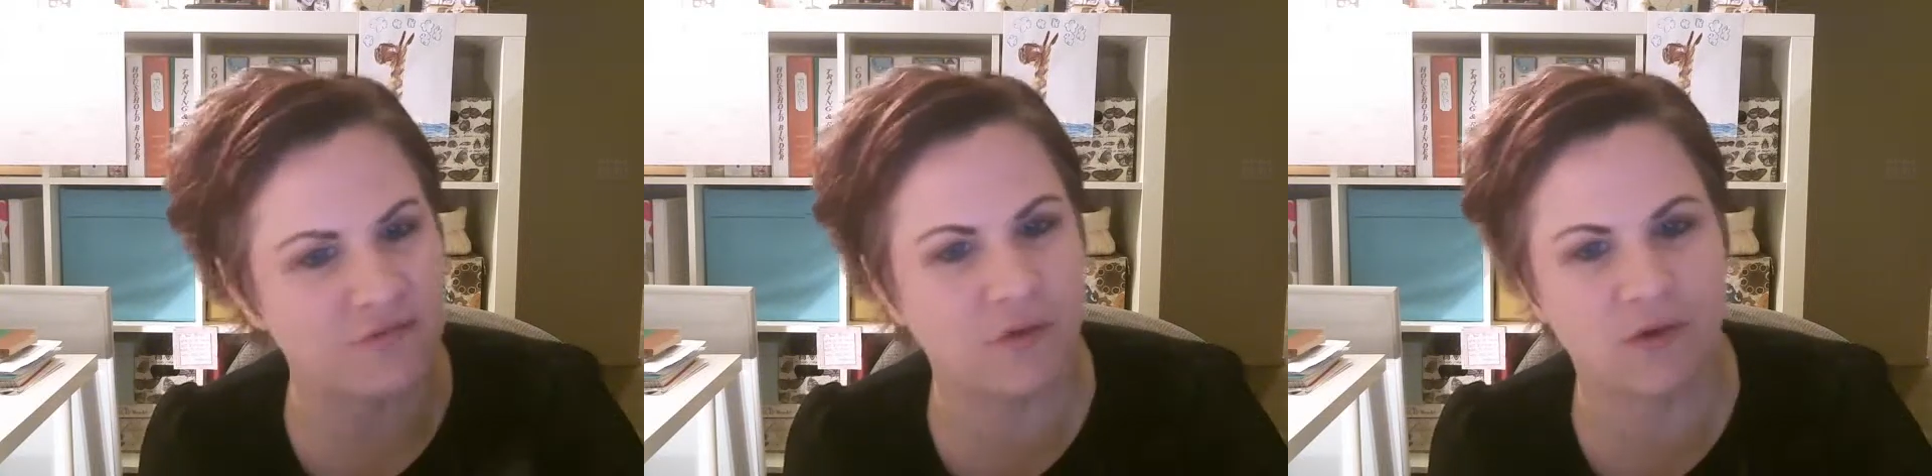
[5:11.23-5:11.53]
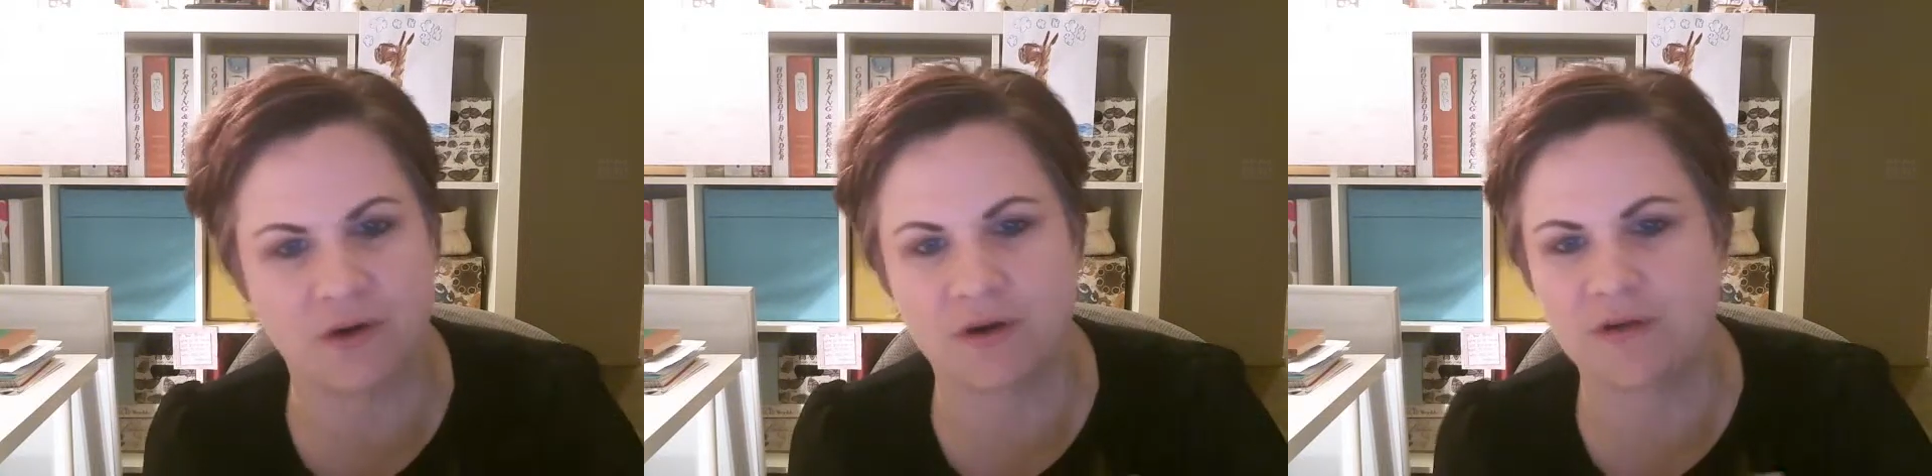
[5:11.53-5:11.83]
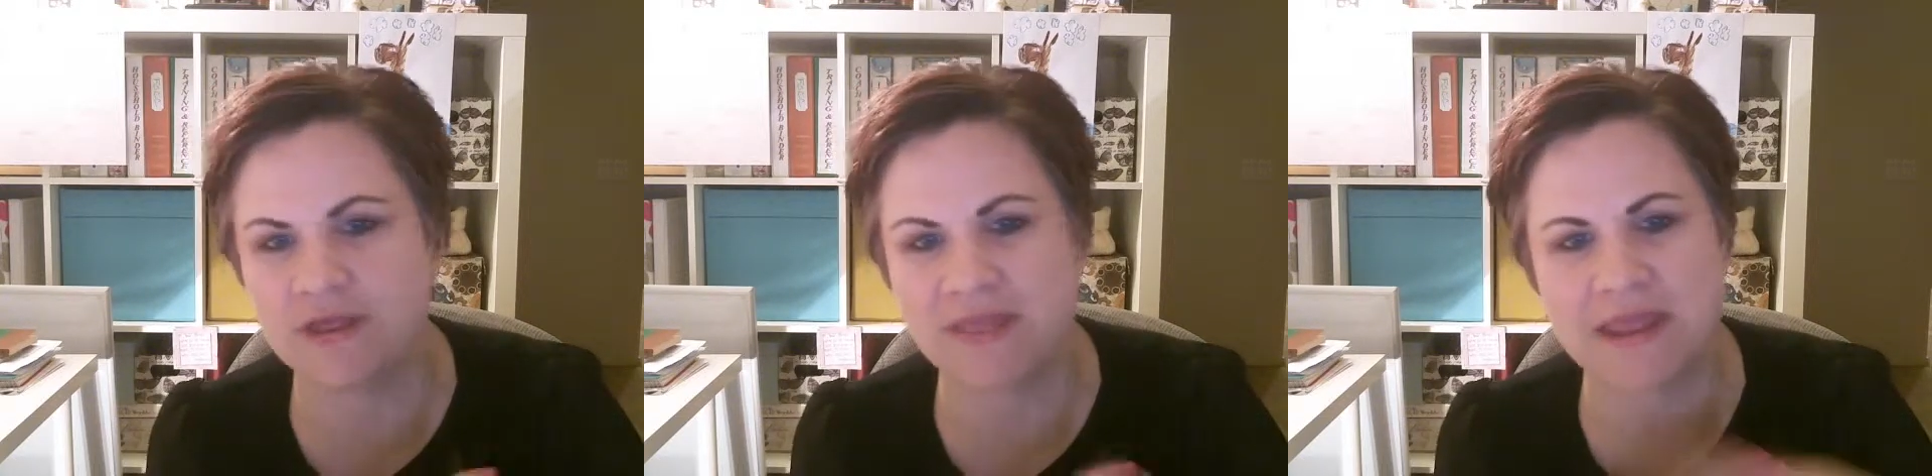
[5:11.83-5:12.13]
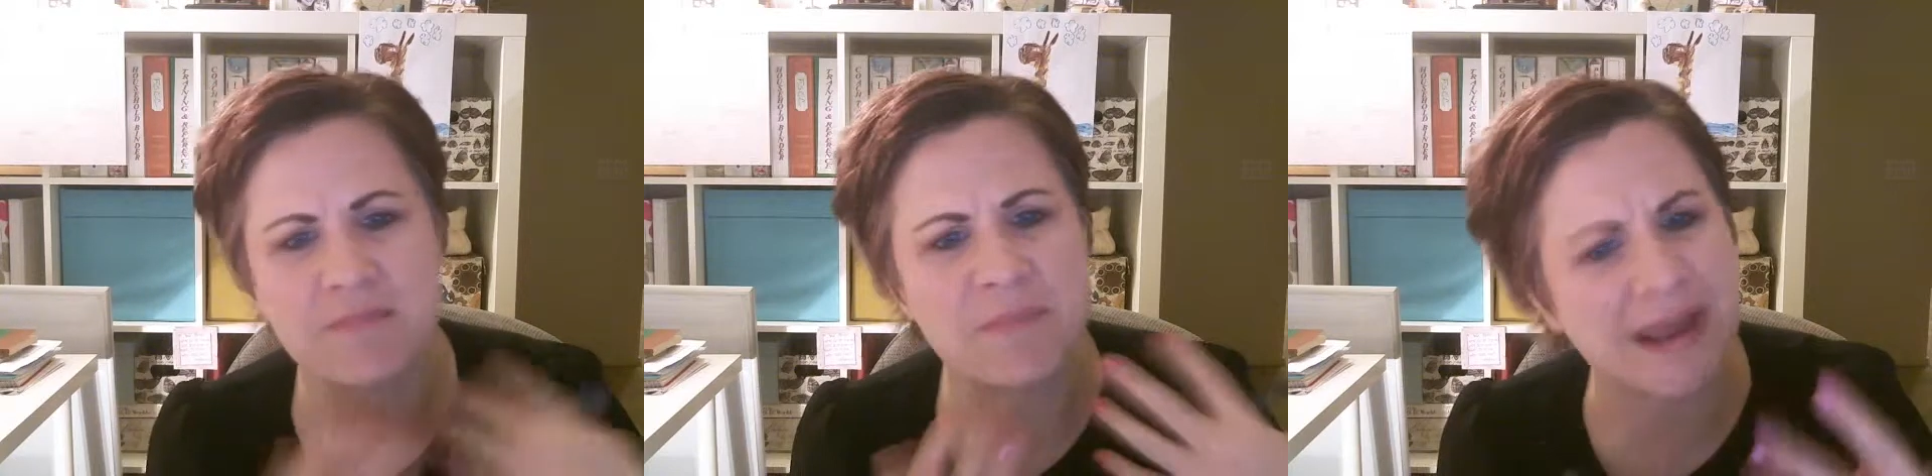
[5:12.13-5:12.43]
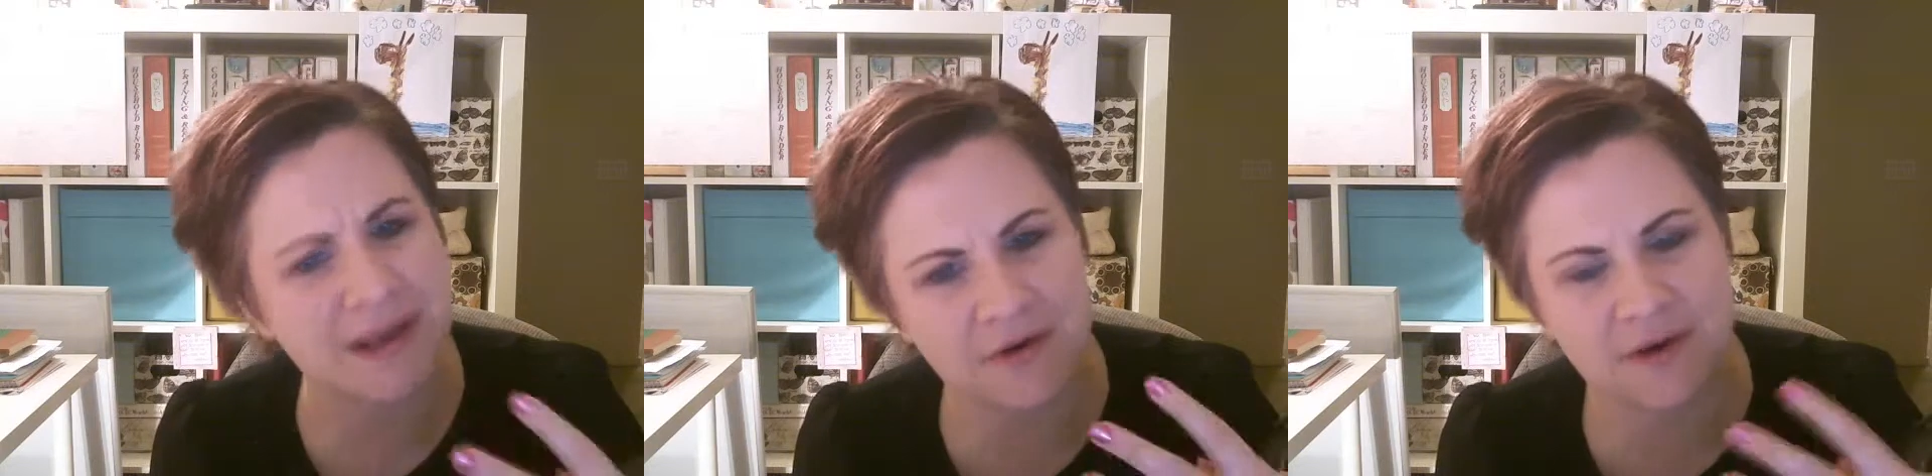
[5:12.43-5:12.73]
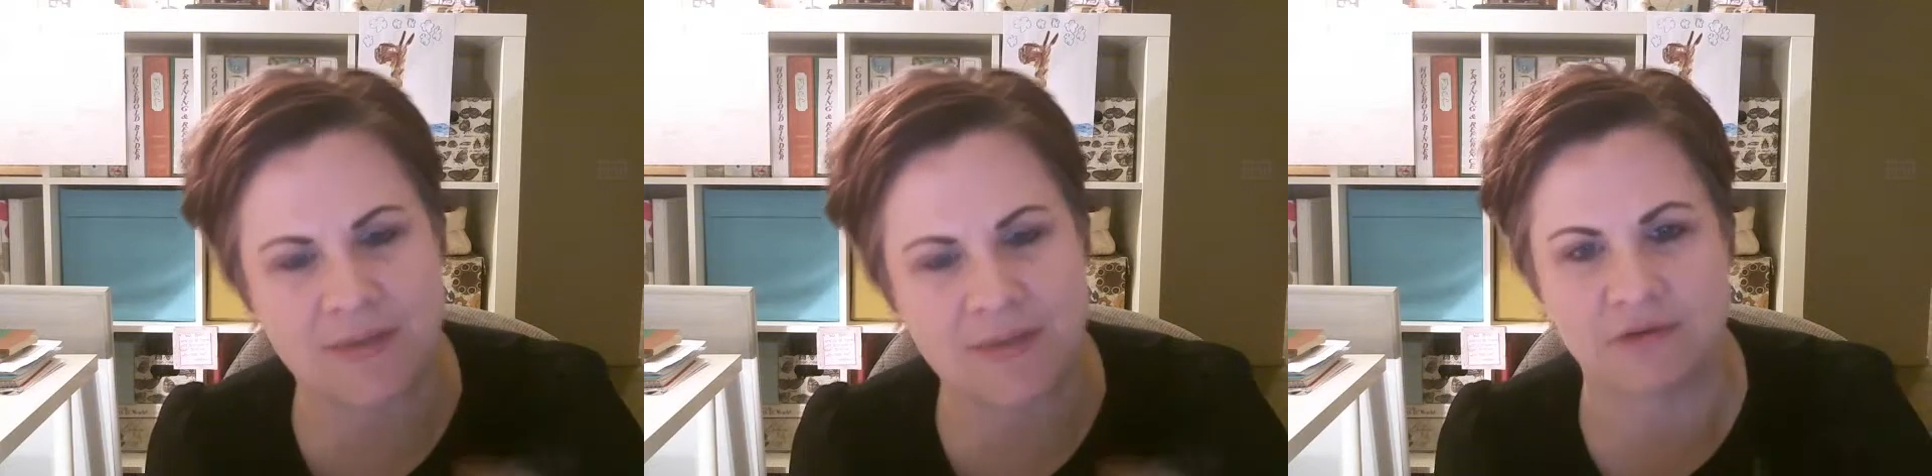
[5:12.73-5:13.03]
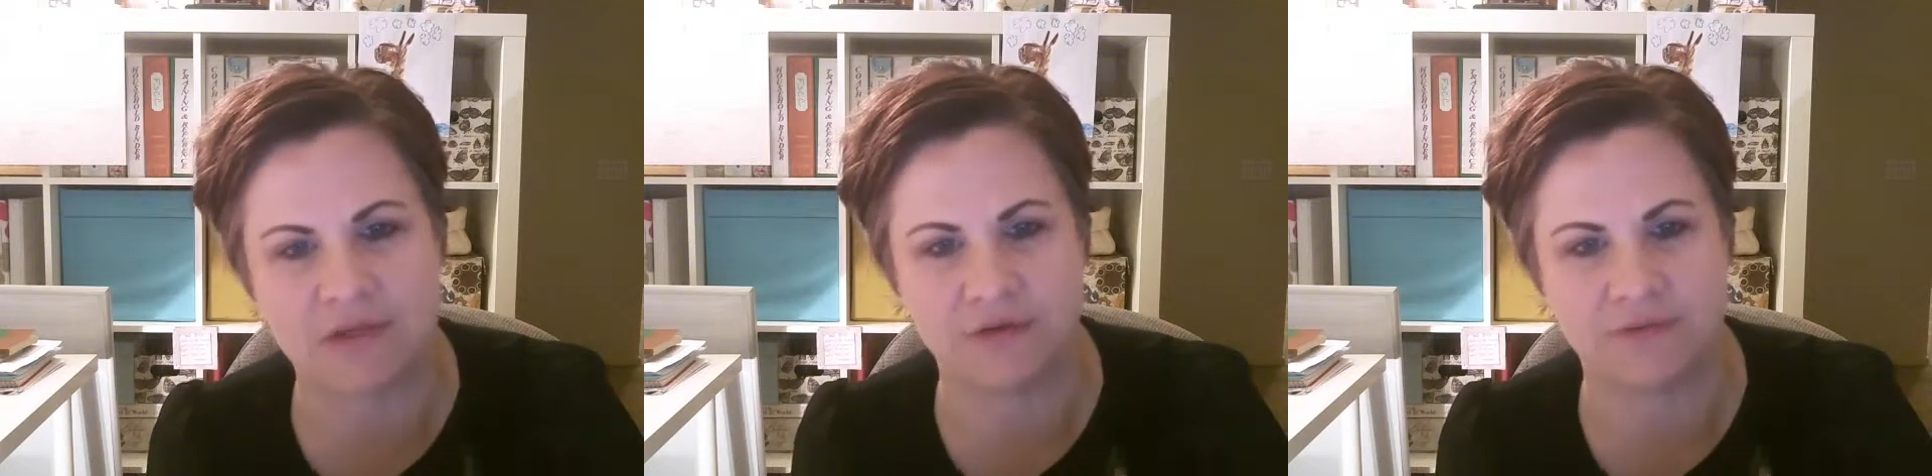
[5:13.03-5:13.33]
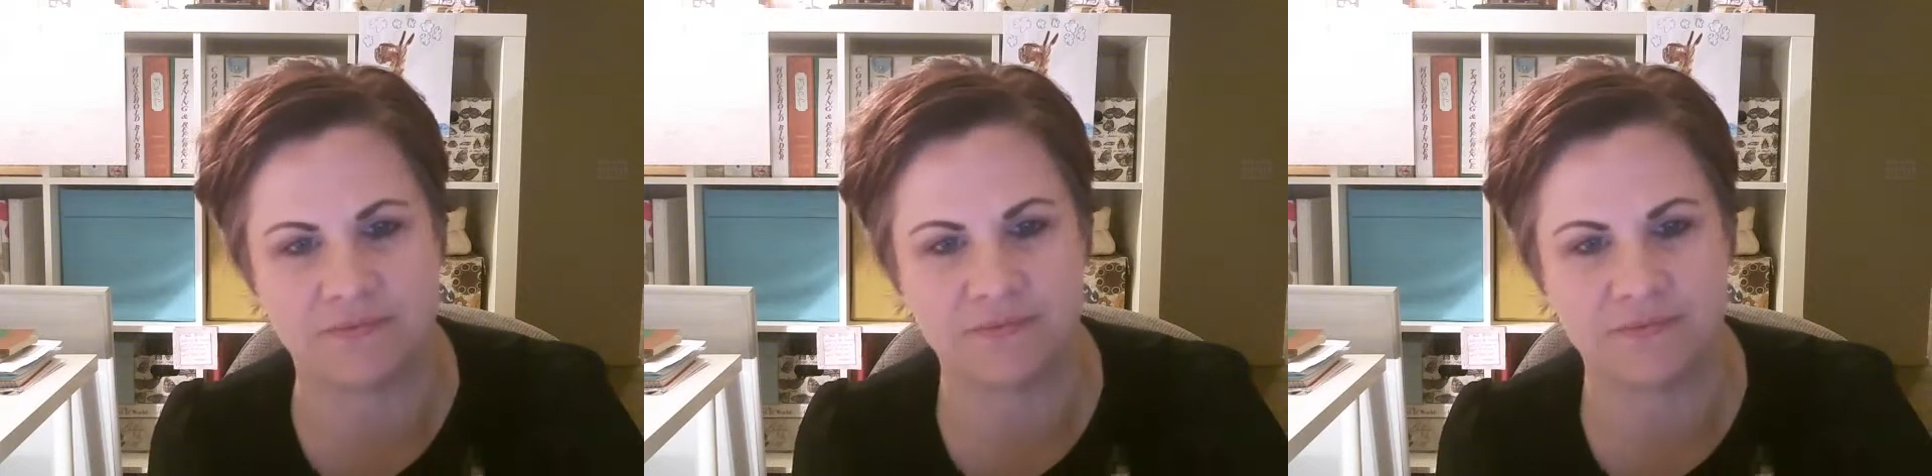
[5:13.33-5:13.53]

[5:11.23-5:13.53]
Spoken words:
for or that they admire about you?